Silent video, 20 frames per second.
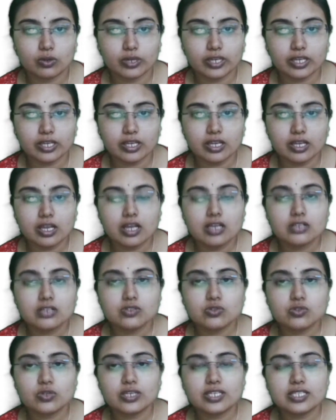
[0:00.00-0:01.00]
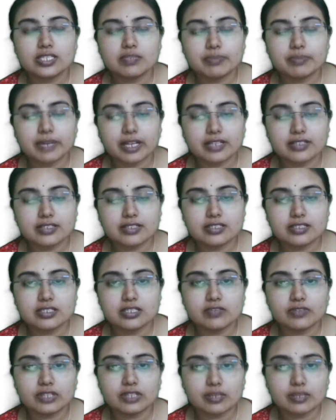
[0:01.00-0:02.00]
Okay. So he is
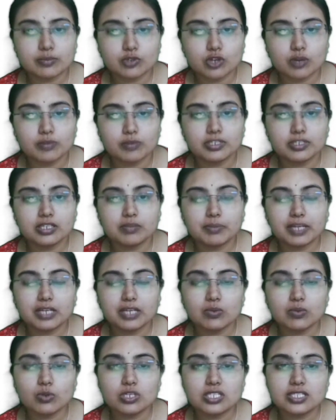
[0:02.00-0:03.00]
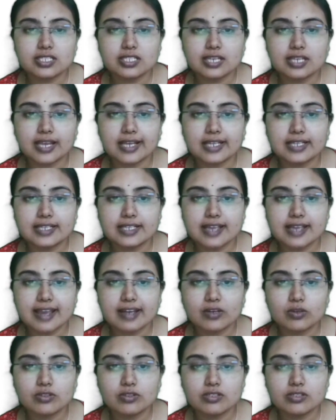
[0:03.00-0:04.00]
presenting with abdominal pain. What is the likely
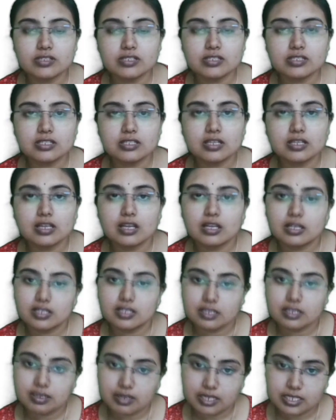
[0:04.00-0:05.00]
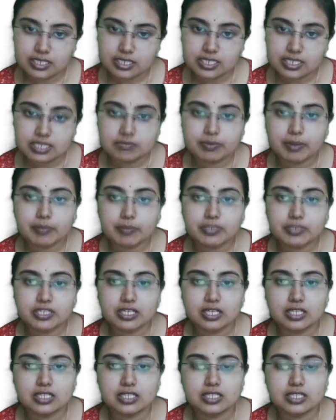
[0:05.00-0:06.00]
diagnosis? It is
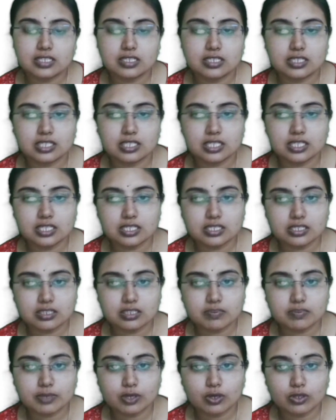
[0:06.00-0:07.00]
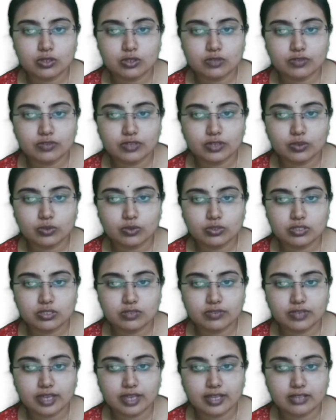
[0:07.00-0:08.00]
peptic ulcer disease. It is because of
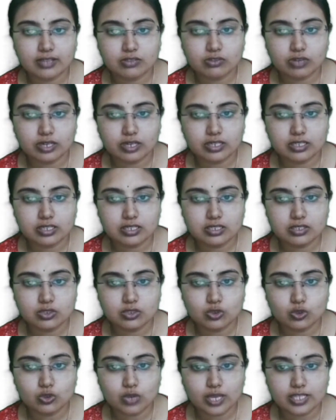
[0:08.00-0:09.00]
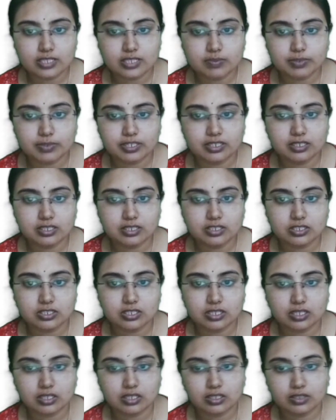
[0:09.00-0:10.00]
erosive gastritis due to aspirin
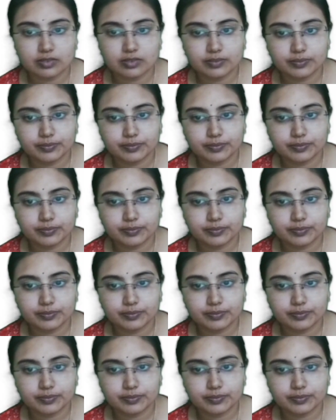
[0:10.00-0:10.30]
intake.